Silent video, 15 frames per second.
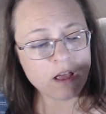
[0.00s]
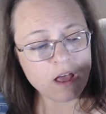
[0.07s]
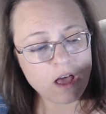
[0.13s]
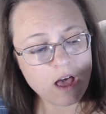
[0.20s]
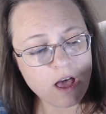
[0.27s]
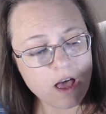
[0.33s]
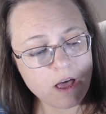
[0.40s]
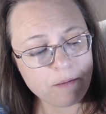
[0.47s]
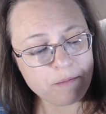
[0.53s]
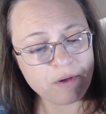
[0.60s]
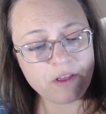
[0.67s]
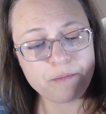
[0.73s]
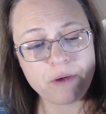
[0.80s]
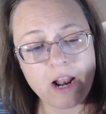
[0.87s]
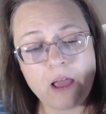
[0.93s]

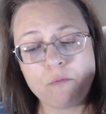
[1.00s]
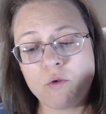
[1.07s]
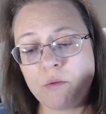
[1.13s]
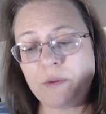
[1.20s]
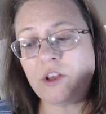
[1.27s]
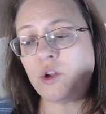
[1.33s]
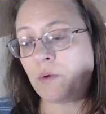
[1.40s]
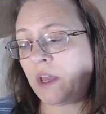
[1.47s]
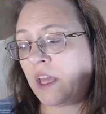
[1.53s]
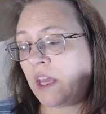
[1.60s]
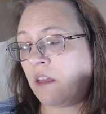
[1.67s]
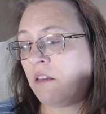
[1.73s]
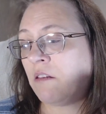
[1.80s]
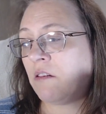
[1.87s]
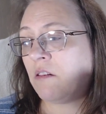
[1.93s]
But I will be doing
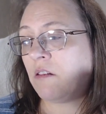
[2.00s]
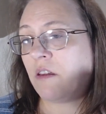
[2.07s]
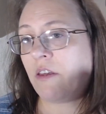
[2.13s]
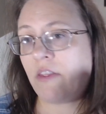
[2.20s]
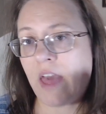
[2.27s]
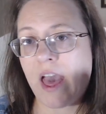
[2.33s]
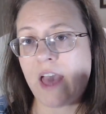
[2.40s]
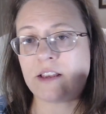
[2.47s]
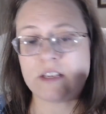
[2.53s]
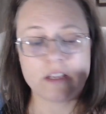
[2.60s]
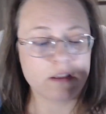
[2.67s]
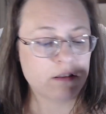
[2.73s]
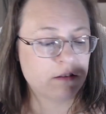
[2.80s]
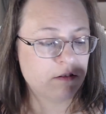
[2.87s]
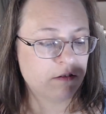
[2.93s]
that
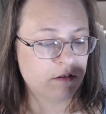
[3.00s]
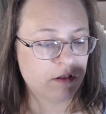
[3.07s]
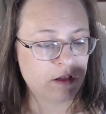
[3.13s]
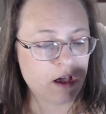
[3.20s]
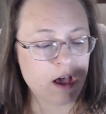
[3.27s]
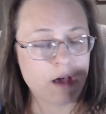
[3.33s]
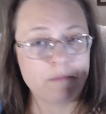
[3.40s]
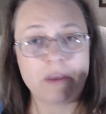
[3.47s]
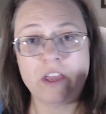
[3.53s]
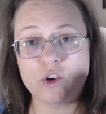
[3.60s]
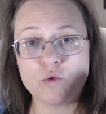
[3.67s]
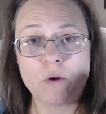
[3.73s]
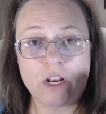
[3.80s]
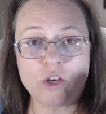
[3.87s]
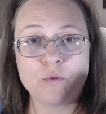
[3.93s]
in
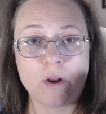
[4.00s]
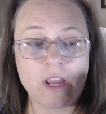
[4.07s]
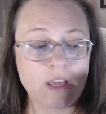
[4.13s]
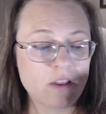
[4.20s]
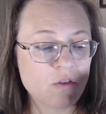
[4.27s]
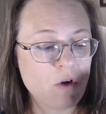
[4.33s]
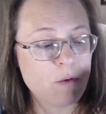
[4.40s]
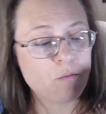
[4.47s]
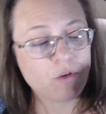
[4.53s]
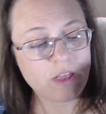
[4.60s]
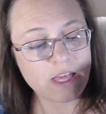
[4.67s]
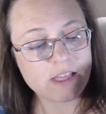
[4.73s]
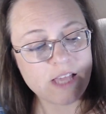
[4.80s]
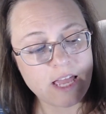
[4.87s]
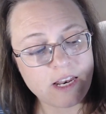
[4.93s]
2020. So I'm really
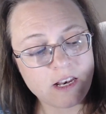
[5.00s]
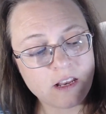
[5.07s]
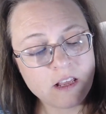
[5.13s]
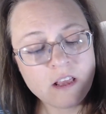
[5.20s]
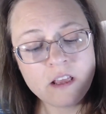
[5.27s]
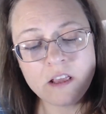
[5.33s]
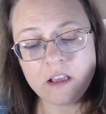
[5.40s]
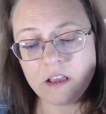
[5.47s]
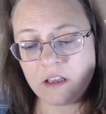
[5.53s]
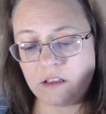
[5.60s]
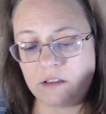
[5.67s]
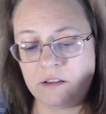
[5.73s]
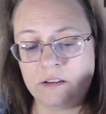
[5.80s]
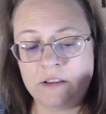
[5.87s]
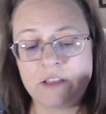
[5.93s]
excited.
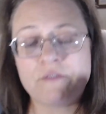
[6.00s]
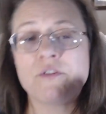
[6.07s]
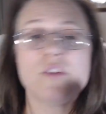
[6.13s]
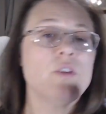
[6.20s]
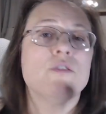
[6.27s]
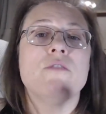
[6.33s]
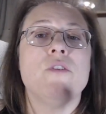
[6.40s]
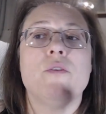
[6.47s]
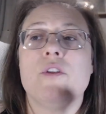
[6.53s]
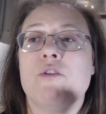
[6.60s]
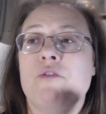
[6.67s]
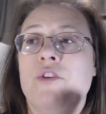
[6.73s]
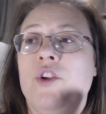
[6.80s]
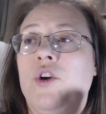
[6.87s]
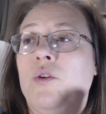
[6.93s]
And for those of you that are
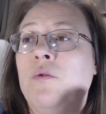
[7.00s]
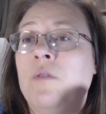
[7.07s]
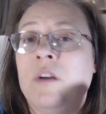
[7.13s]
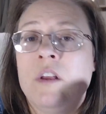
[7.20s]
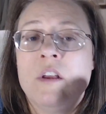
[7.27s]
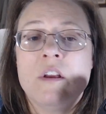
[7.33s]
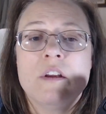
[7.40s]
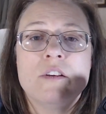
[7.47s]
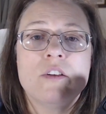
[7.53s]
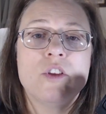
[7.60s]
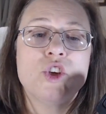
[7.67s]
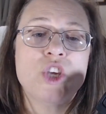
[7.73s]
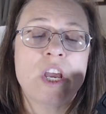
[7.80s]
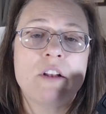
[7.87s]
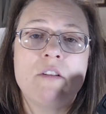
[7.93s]
new to the
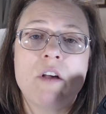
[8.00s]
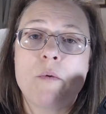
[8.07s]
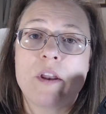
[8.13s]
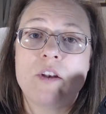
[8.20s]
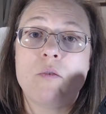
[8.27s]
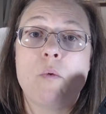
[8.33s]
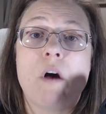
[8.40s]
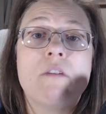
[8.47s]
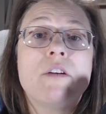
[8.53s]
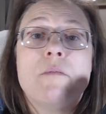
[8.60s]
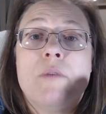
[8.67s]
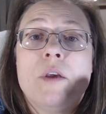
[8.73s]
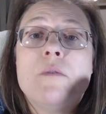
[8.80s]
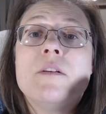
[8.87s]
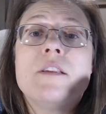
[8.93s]
channel, I wanted to welcome
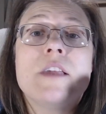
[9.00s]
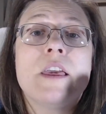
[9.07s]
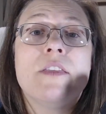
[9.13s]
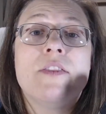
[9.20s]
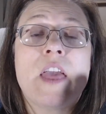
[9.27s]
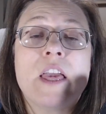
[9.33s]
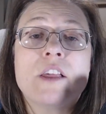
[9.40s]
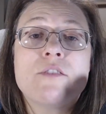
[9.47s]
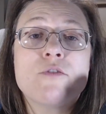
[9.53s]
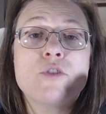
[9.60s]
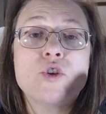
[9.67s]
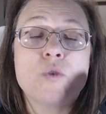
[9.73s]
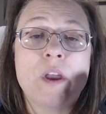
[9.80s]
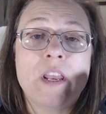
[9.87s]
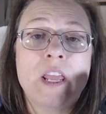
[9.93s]
you and say thanks for
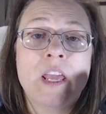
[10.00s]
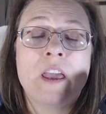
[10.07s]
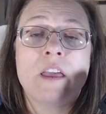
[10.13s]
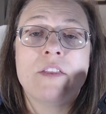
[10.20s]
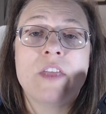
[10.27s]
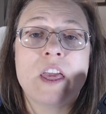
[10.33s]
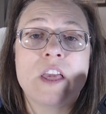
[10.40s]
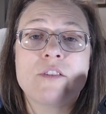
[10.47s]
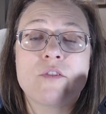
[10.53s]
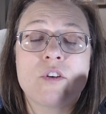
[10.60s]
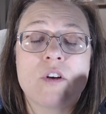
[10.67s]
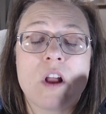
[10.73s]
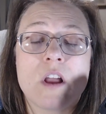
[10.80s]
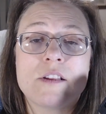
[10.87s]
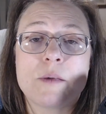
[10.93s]
joining and thanks
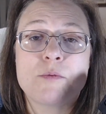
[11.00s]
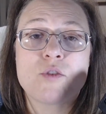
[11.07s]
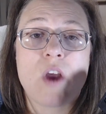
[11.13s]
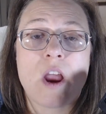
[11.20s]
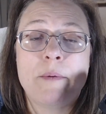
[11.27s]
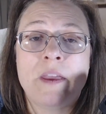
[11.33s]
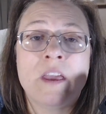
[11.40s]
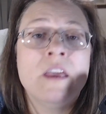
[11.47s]
for subscribing.